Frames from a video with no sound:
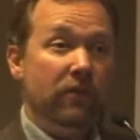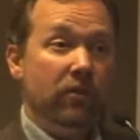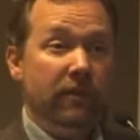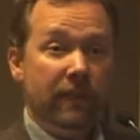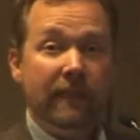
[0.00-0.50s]
the
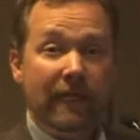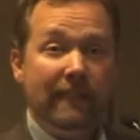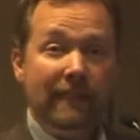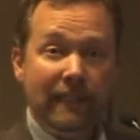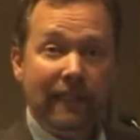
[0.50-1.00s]
query in
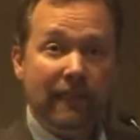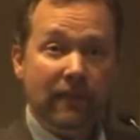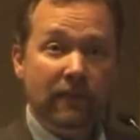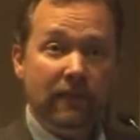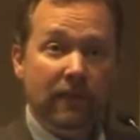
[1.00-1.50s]
90
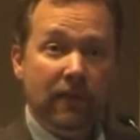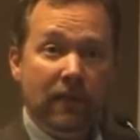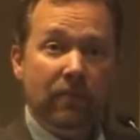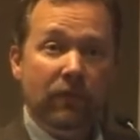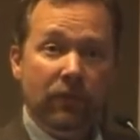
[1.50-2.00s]
seconds.
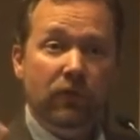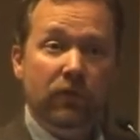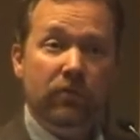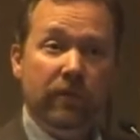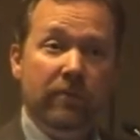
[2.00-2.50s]
But if it took
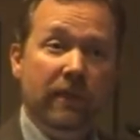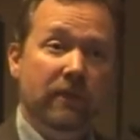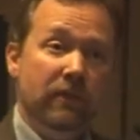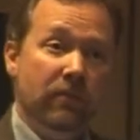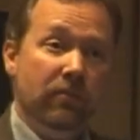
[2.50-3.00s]
3
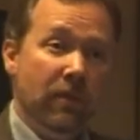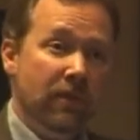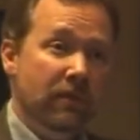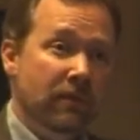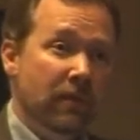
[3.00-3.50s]
minutes to
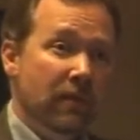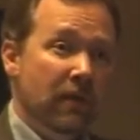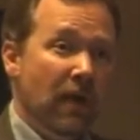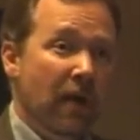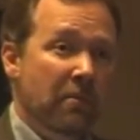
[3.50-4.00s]
run,
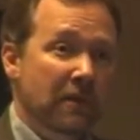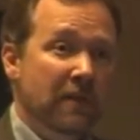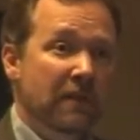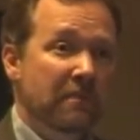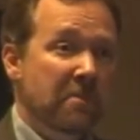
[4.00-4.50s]
I must
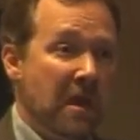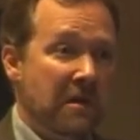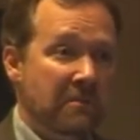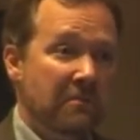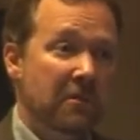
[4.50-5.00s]
have
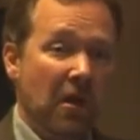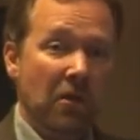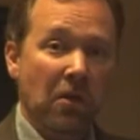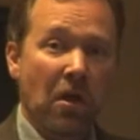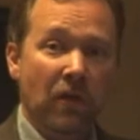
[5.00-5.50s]
spent a
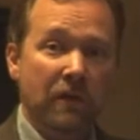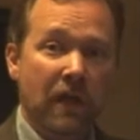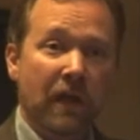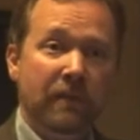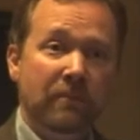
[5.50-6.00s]
long
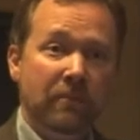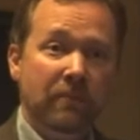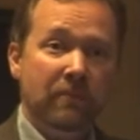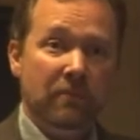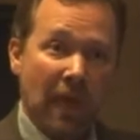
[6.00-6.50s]
time,
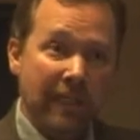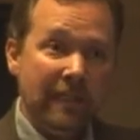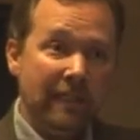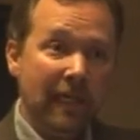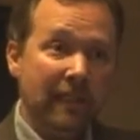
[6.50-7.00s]
90
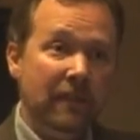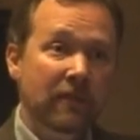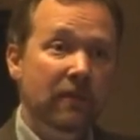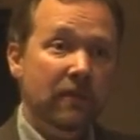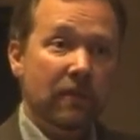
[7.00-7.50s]

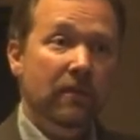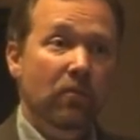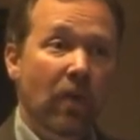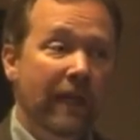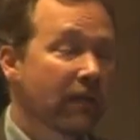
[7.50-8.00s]
seconds,
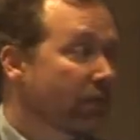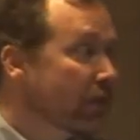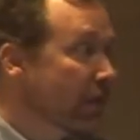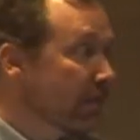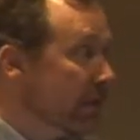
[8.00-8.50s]
waiting for
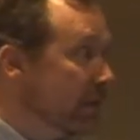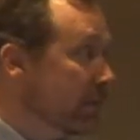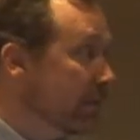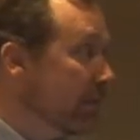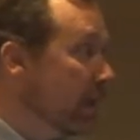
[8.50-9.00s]
something.
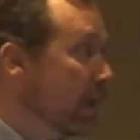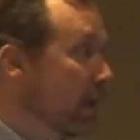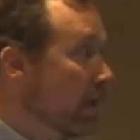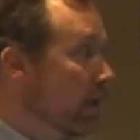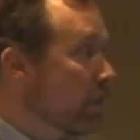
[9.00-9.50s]

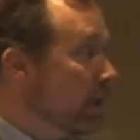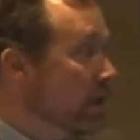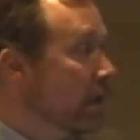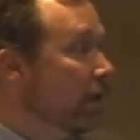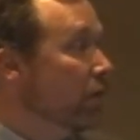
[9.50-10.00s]
We can
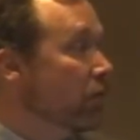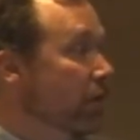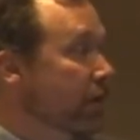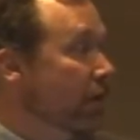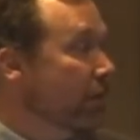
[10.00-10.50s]
see the
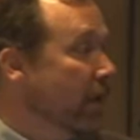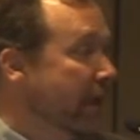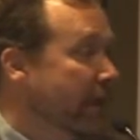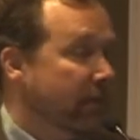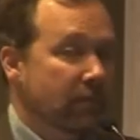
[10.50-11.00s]
query in our
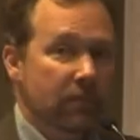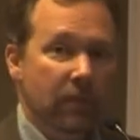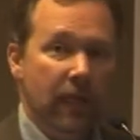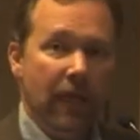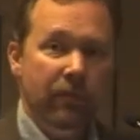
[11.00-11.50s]
plan,
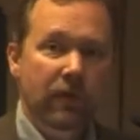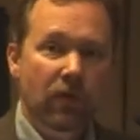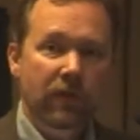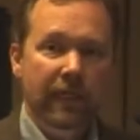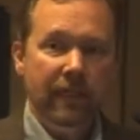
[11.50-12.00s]
and we
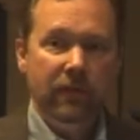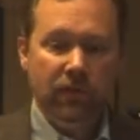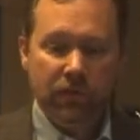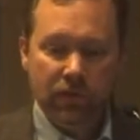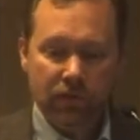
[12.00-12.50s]
know the answer
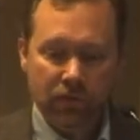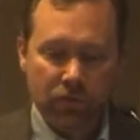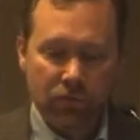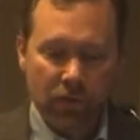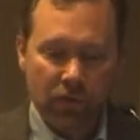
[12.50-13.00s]

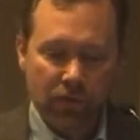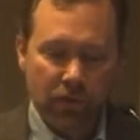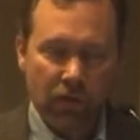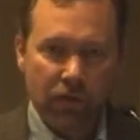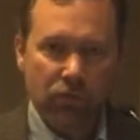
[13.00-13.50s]
to
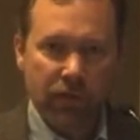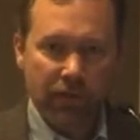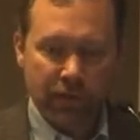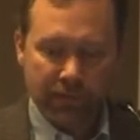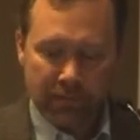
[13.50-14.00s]
our
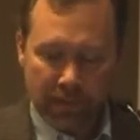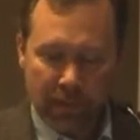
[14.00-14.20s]
query.